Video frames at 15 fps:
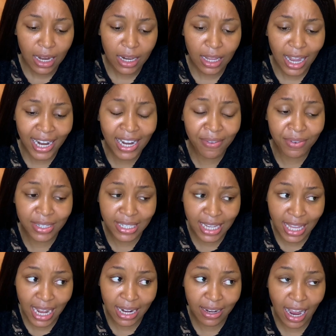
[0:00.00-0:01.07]
didn't even say
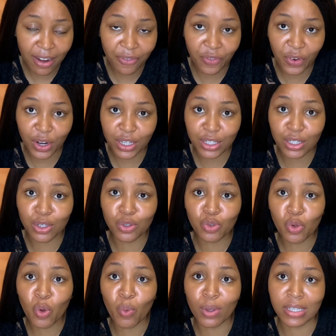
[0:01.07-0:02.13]
that at first, the
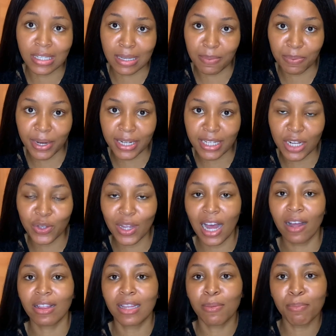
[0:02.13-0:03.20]
school was separated. You
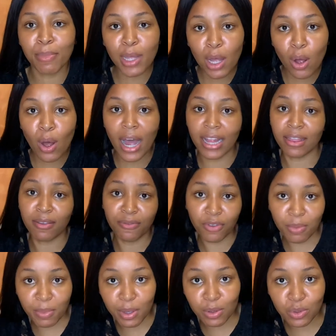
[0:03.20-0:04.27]
had the male and the
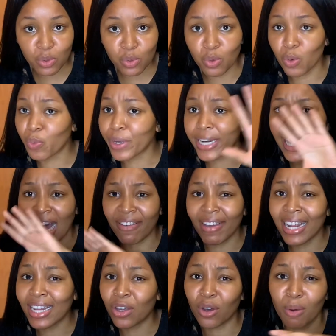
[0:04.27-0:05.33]
female school. We didn't have
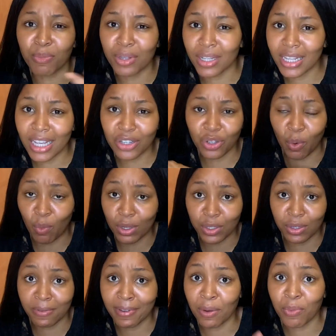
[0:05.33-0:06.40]
any communication
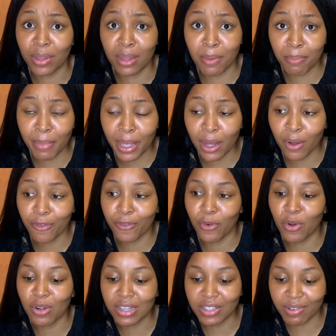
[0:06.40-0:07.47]
whatsoever with the male
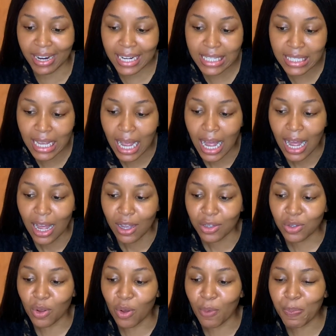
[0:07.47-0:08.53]
folks, right?
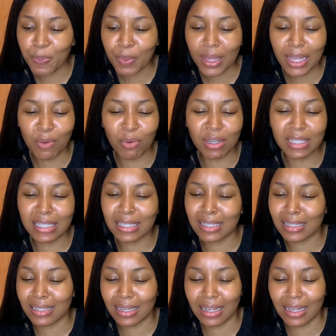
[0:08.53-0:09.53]
So it was,